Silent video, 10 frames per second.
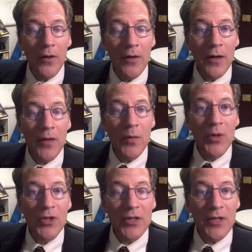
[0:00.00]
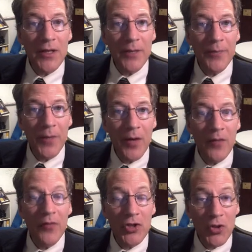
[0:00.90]
in which the
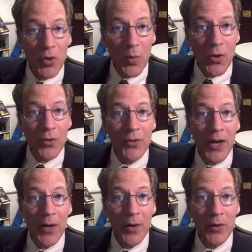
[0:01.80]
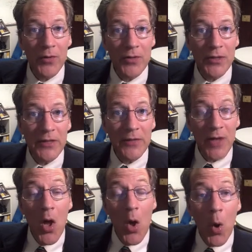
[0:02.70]
fictional world the characters are
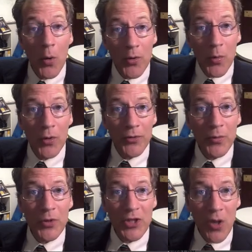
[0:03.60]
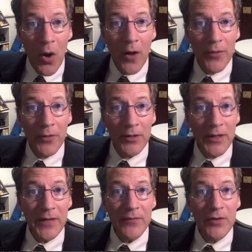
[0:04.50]
living, or the world in which the author
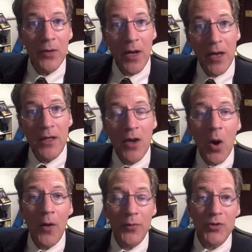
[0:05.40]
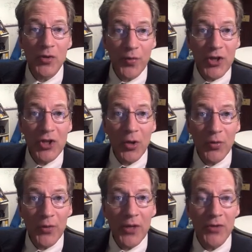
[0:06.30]
lived and the author's original
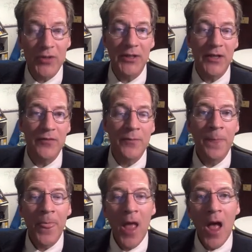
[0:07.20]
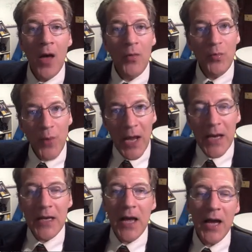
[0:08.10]
readers lived.
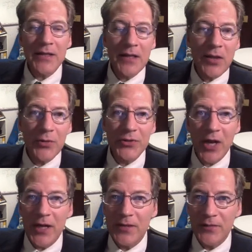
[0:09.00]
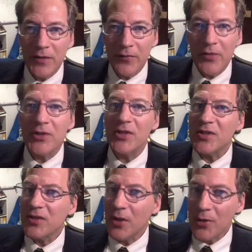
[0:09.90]
Recognizing those kinds of
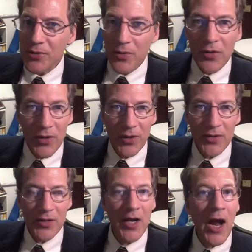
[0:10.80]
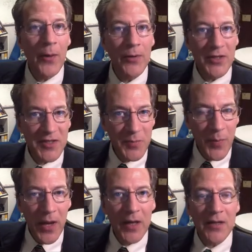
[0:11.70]
differences, those are things that I would
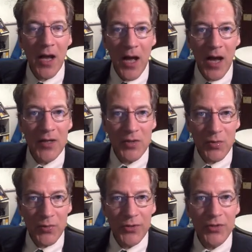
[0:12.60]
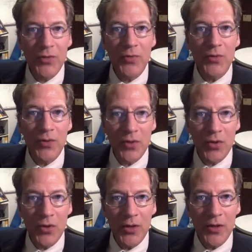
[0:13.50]
expect a high school student
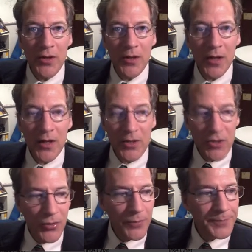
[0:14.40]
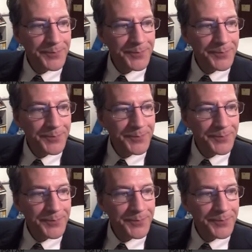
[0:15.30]
could do.